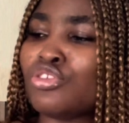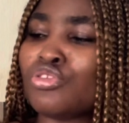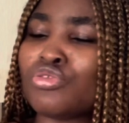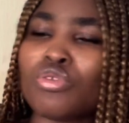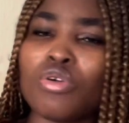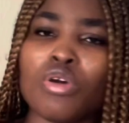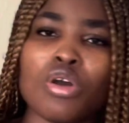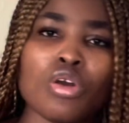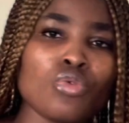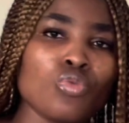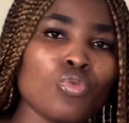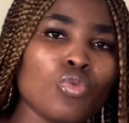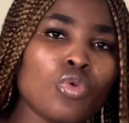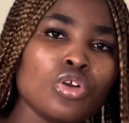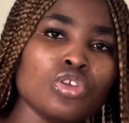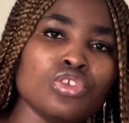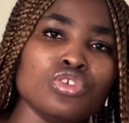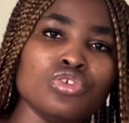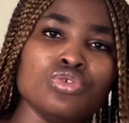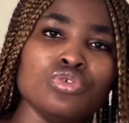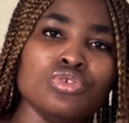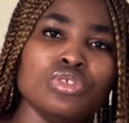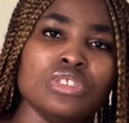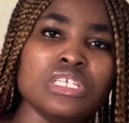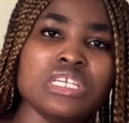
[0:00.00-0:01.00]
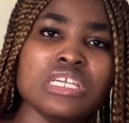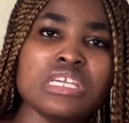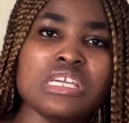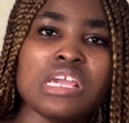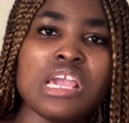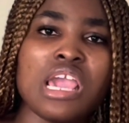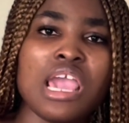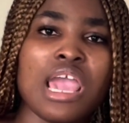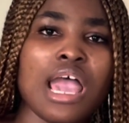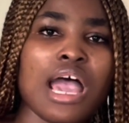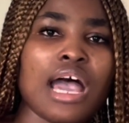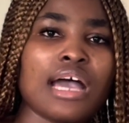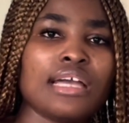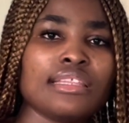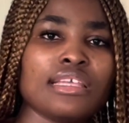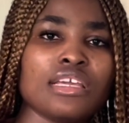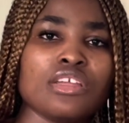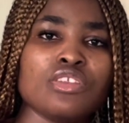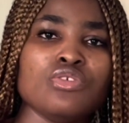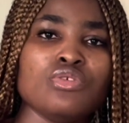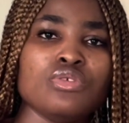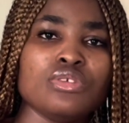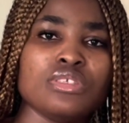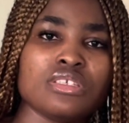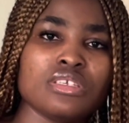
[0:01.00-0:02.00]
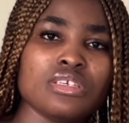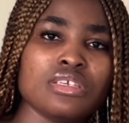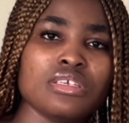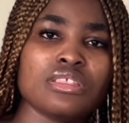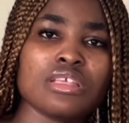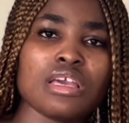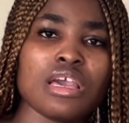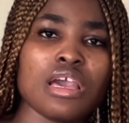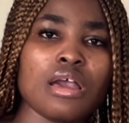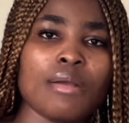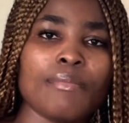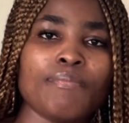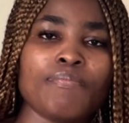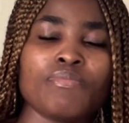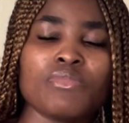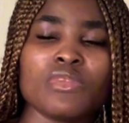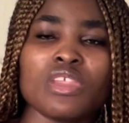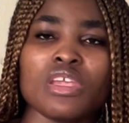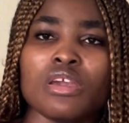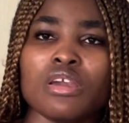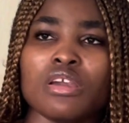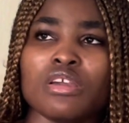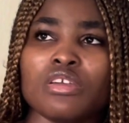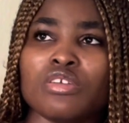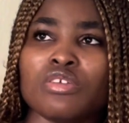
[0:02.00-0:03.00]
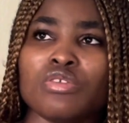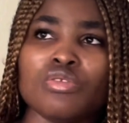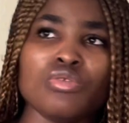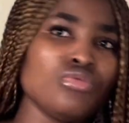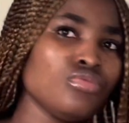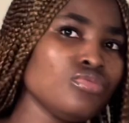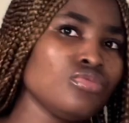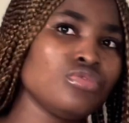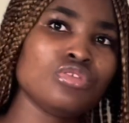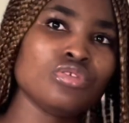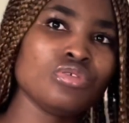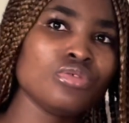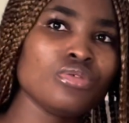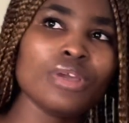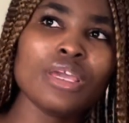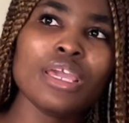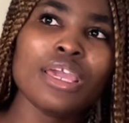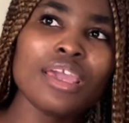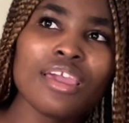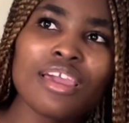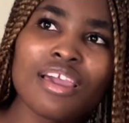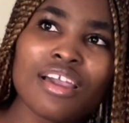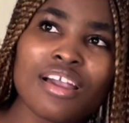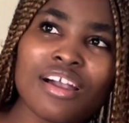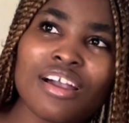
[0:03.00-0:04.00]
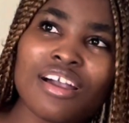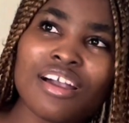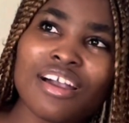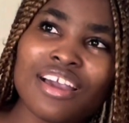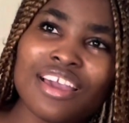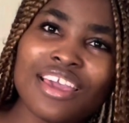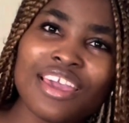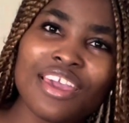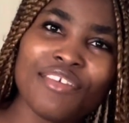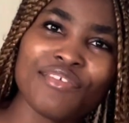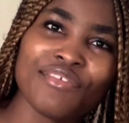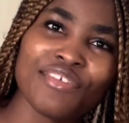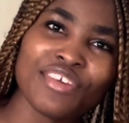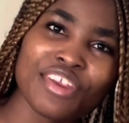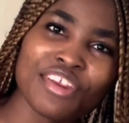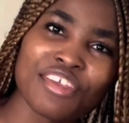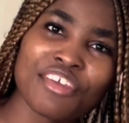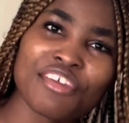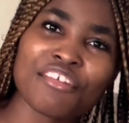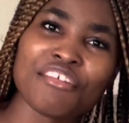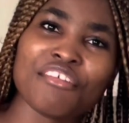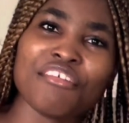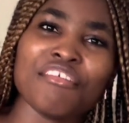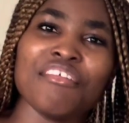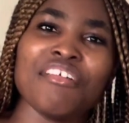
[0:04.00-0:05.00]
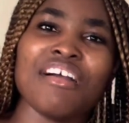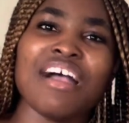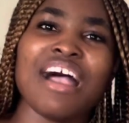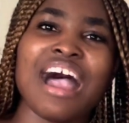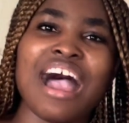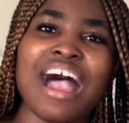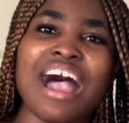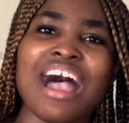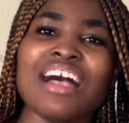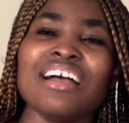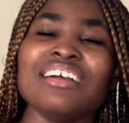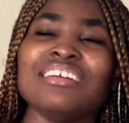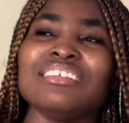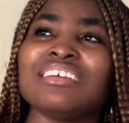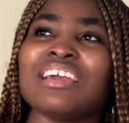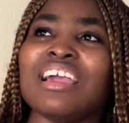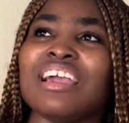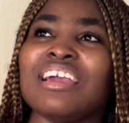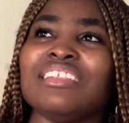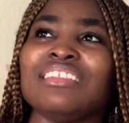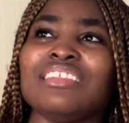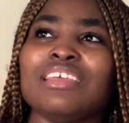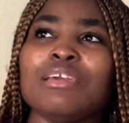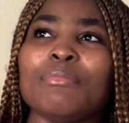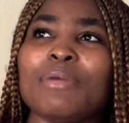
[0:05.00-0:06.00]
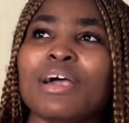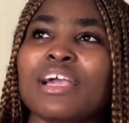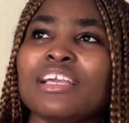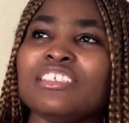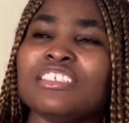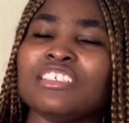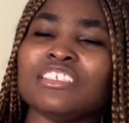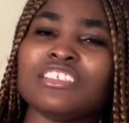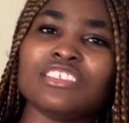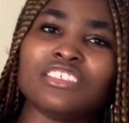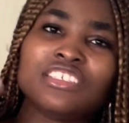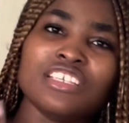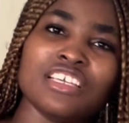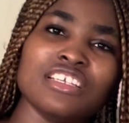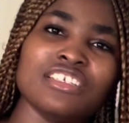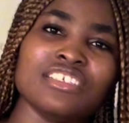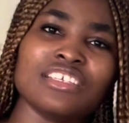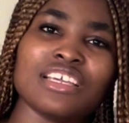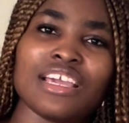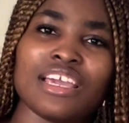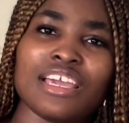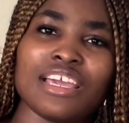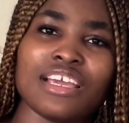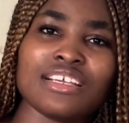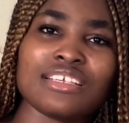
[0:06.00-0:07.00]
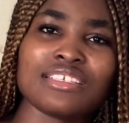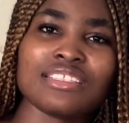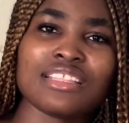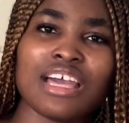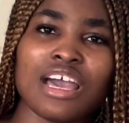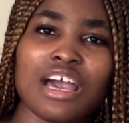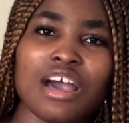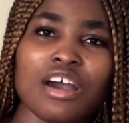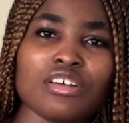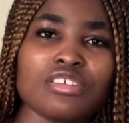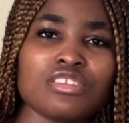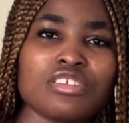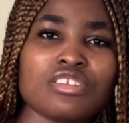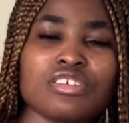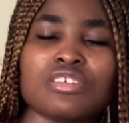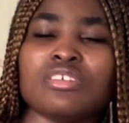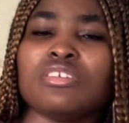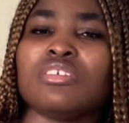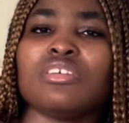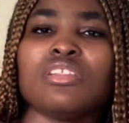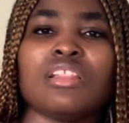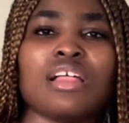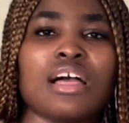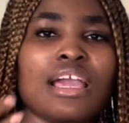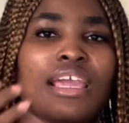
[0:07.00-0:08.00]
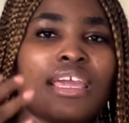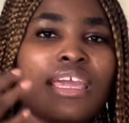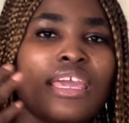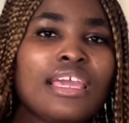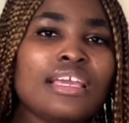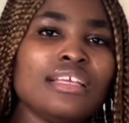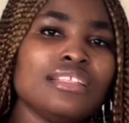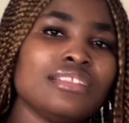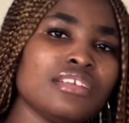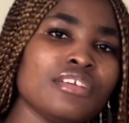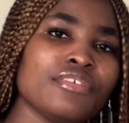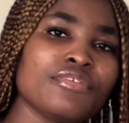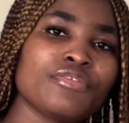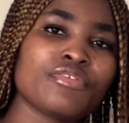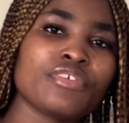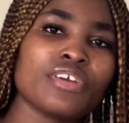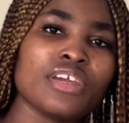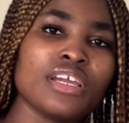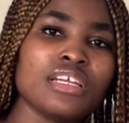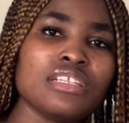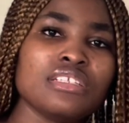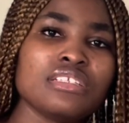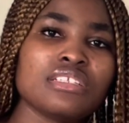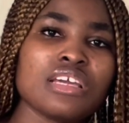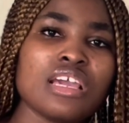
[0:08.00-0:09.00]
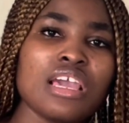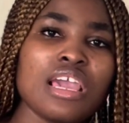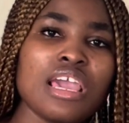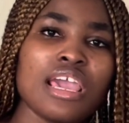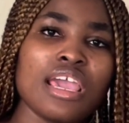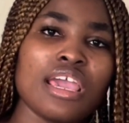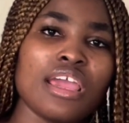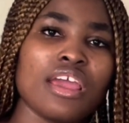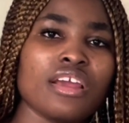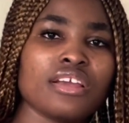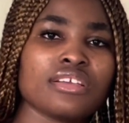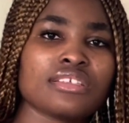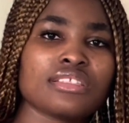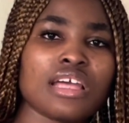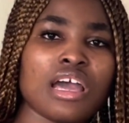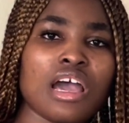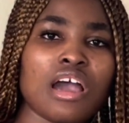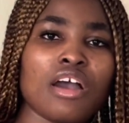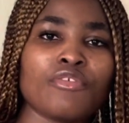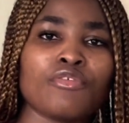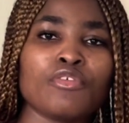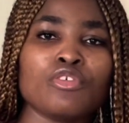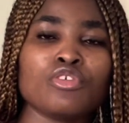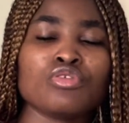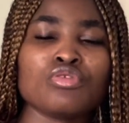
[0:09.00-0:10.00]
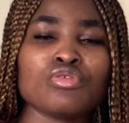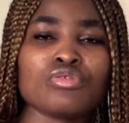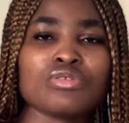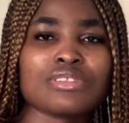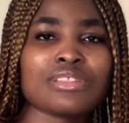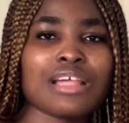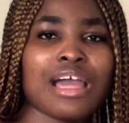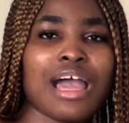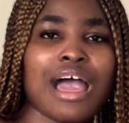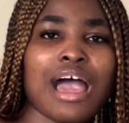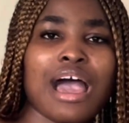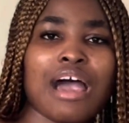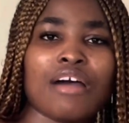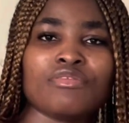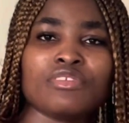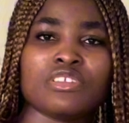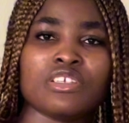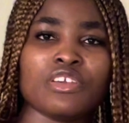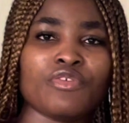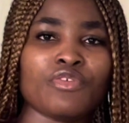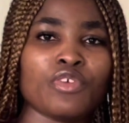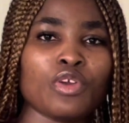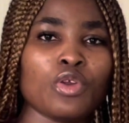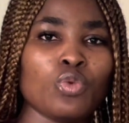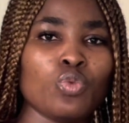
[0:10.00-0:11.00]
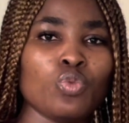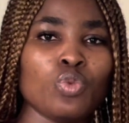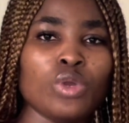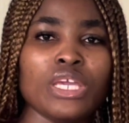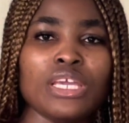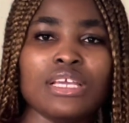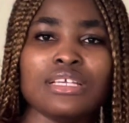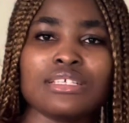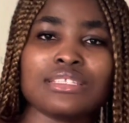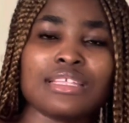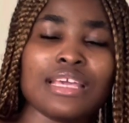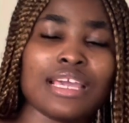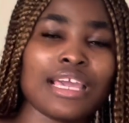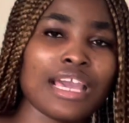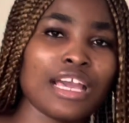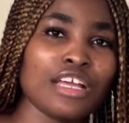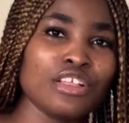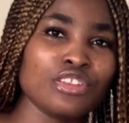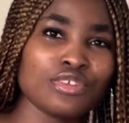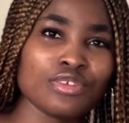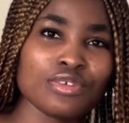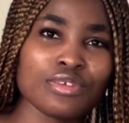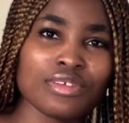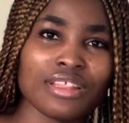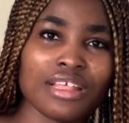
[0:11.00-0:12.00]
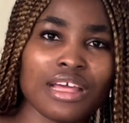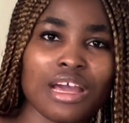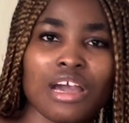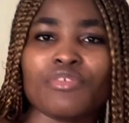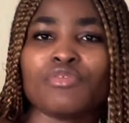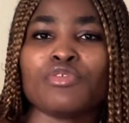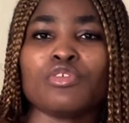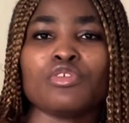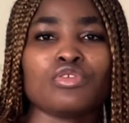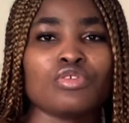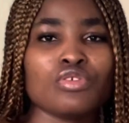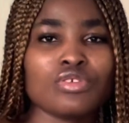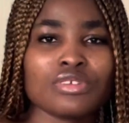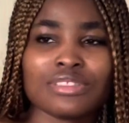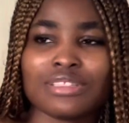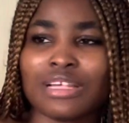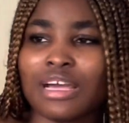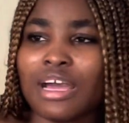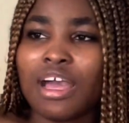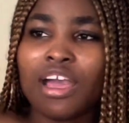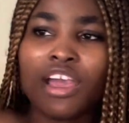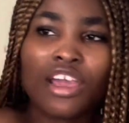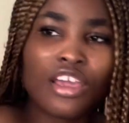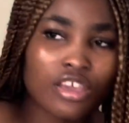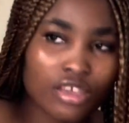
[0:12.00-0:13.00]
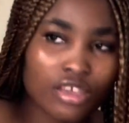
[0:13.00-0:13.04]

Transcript: throw on one hoodie and then you see them, you know, doing a video, and they might just change their hairstyle to like a different hairstyle. For those that have different wigs, they can do that. For those that,